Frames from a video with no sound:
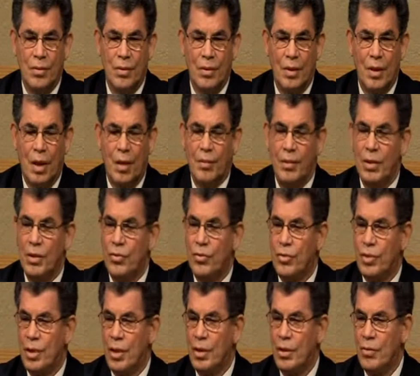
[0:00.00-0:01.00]
heaven
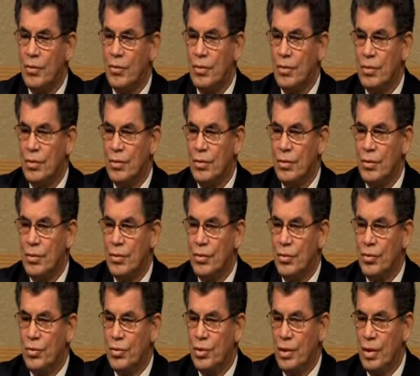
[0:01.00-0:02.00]
itself,
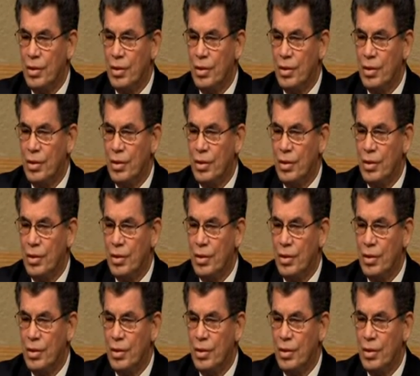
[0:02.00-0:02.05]
so that